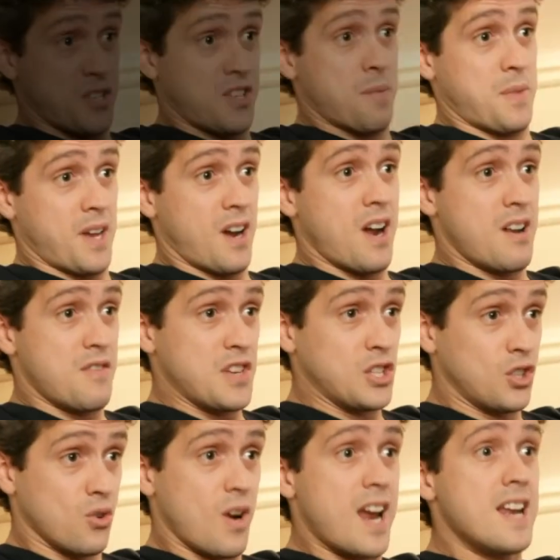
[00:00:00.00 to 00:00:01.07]
something kind of
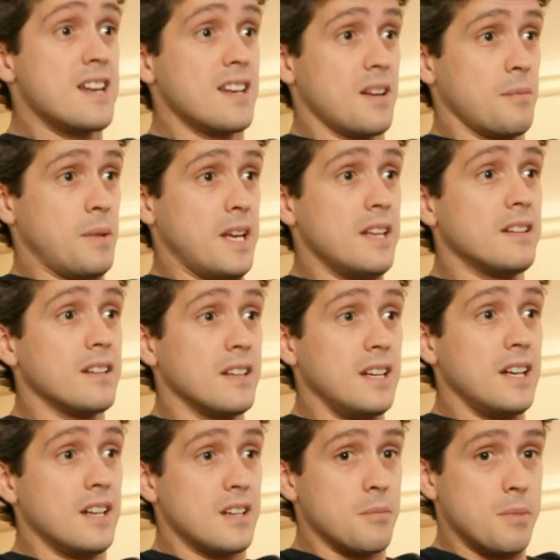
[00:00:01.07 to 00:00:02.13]
ingrained in me that
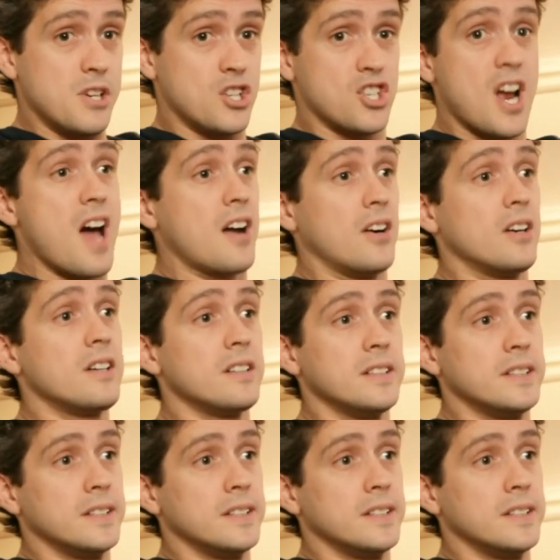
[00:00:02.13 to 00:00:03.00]
needed to be shattered.